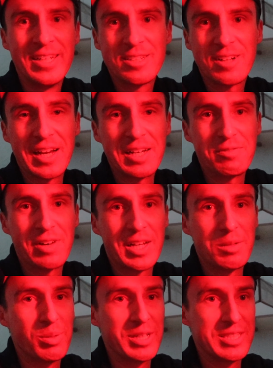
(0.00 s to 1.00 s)
Trying to
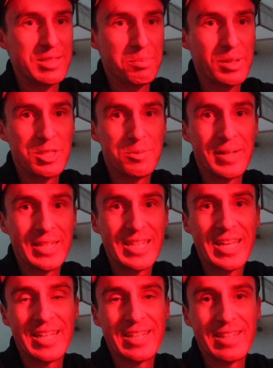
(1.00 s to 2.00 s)
find a place to pitch my
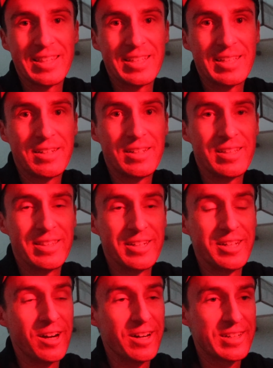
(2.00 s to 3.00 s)
tent in the
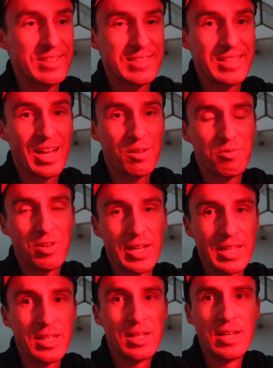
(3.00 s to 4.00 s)
dark is not
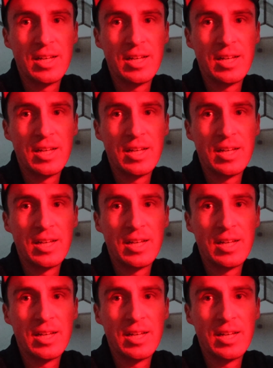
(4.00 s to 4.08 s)
fun.